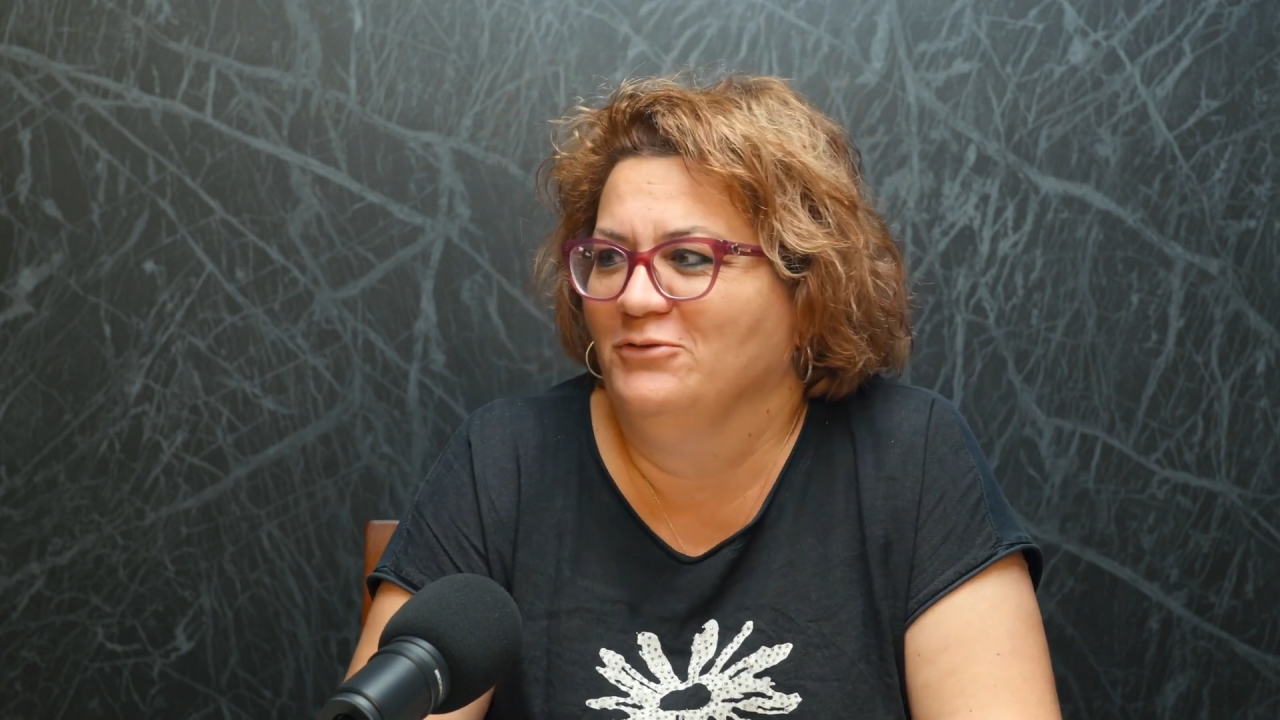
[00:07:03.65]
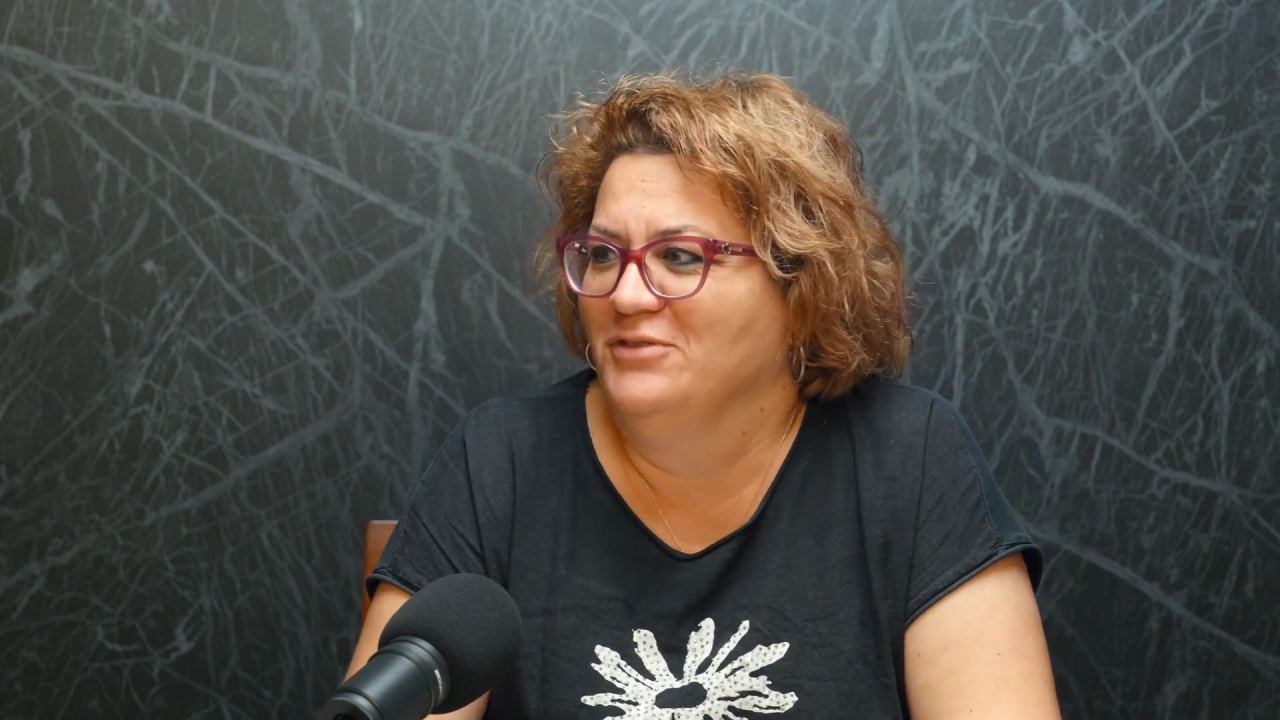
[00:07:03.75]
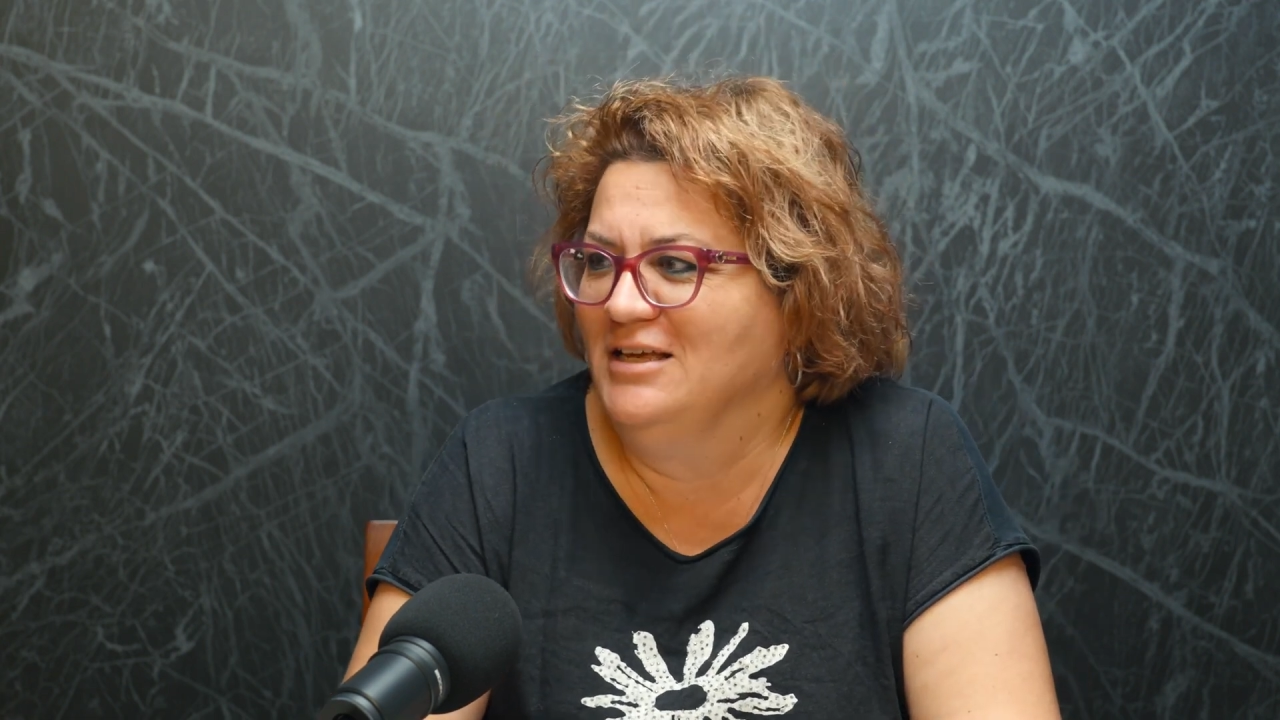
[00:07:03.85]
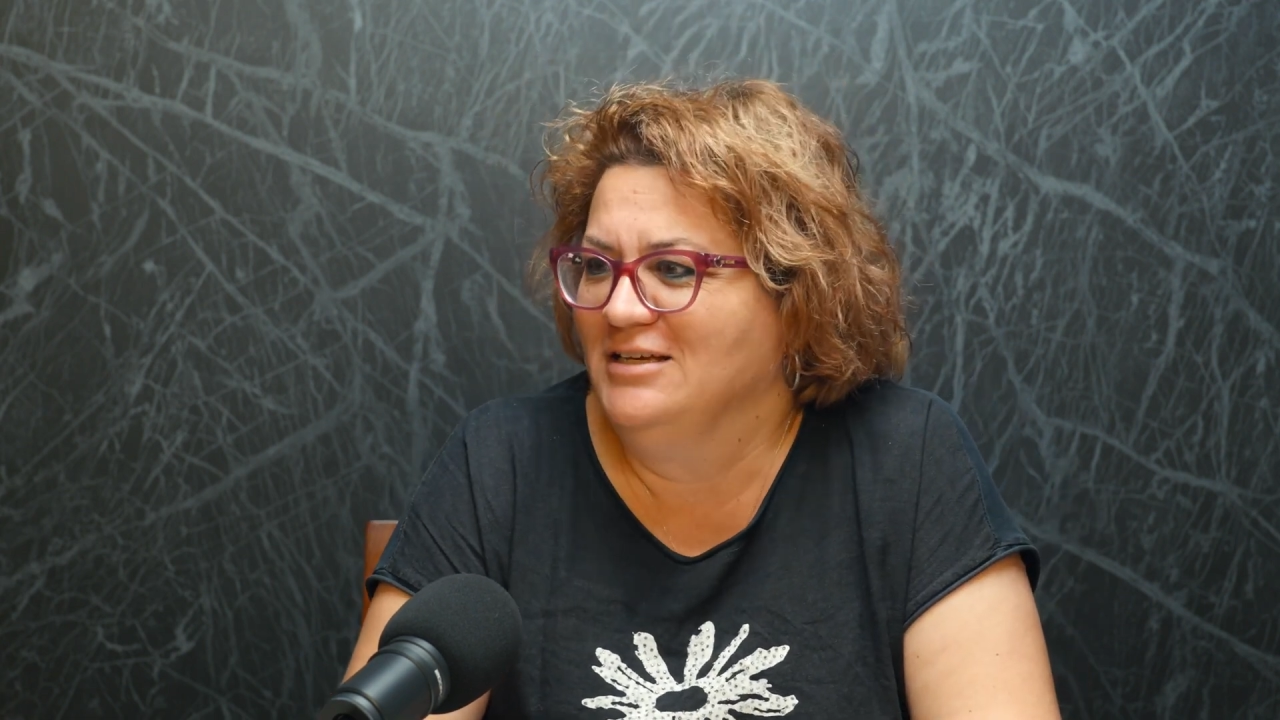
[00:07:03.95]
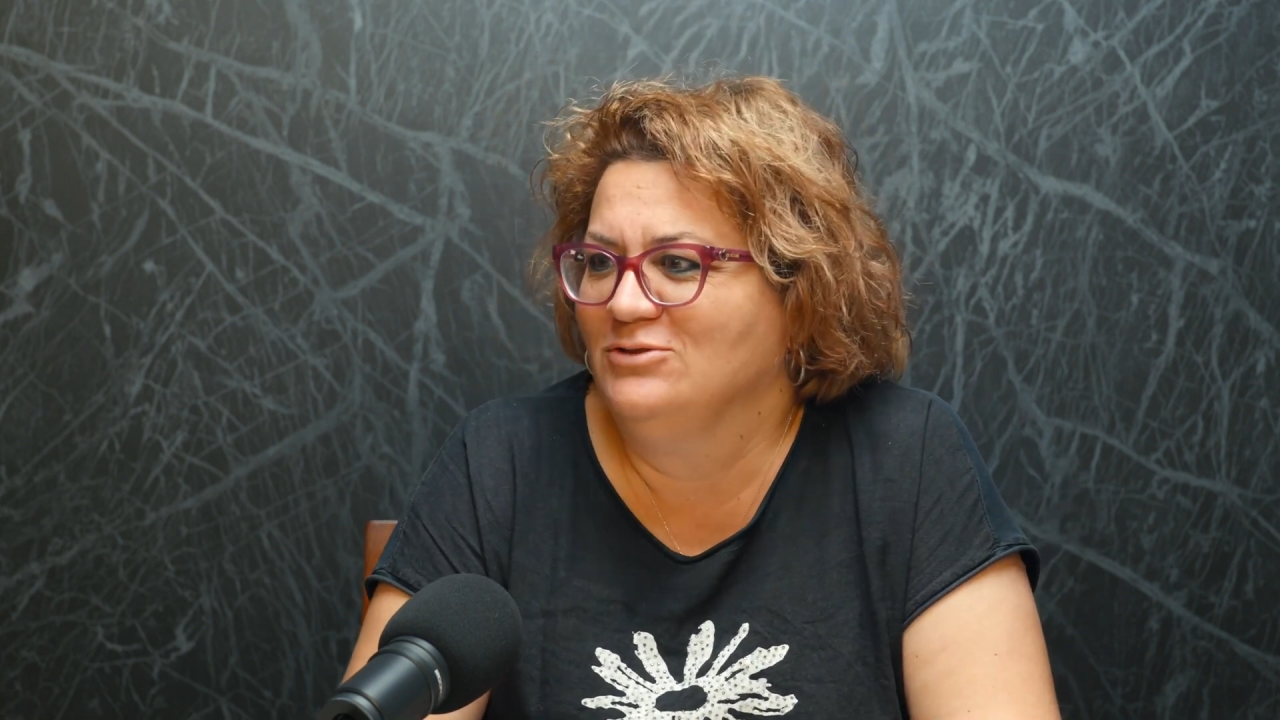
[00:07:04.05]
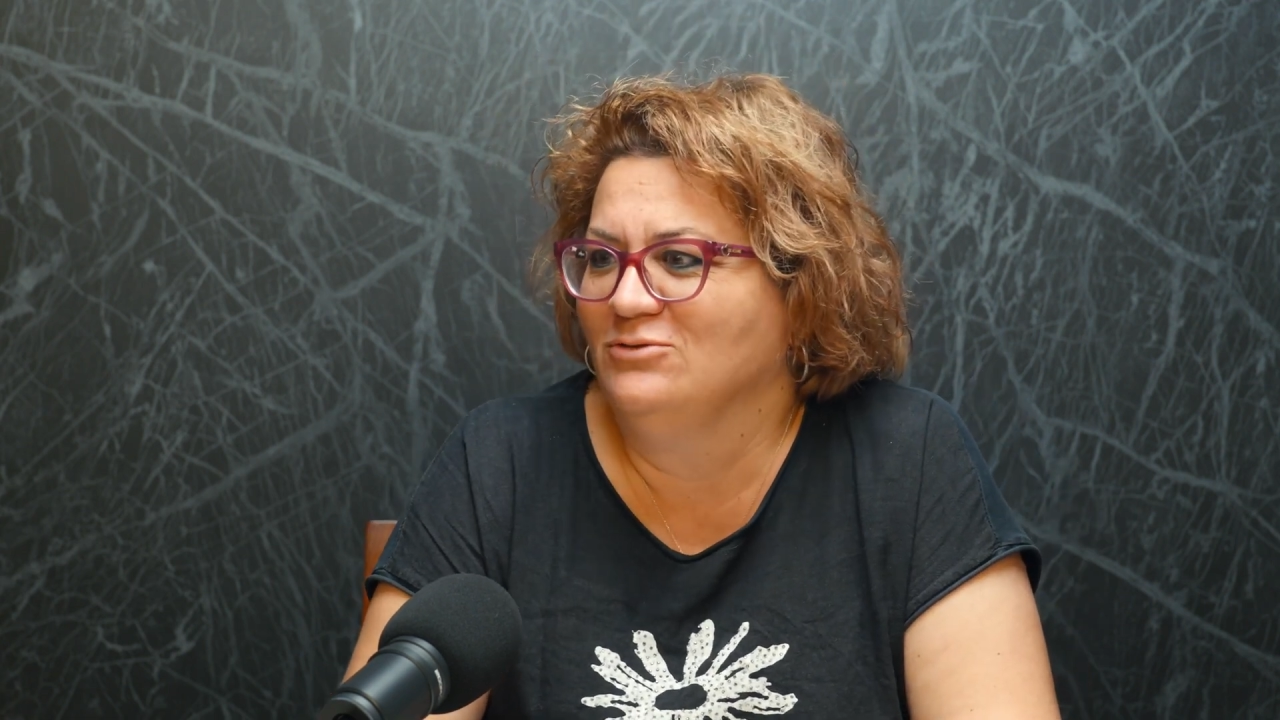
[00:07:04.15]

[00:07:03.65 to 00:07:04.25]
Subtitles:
of things